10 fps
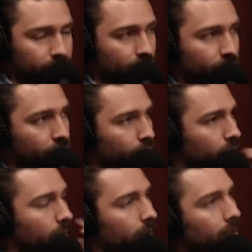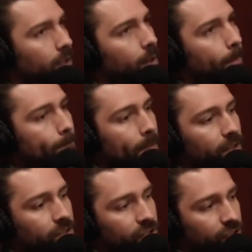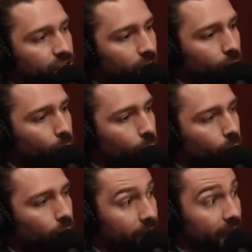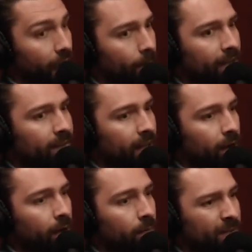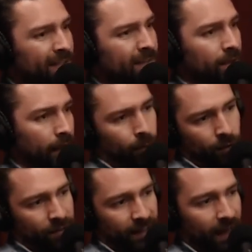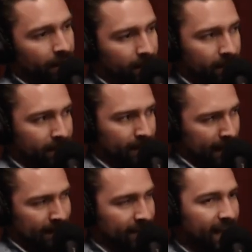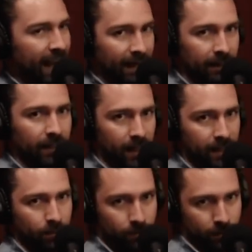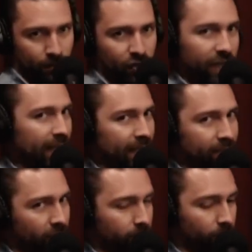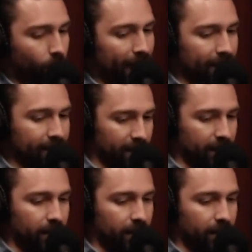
Yeah, sure. But still, it was a chunky bitch. So yeah, I mean, they are uh, once again, it's a it's a tank-like machine in terms of weight.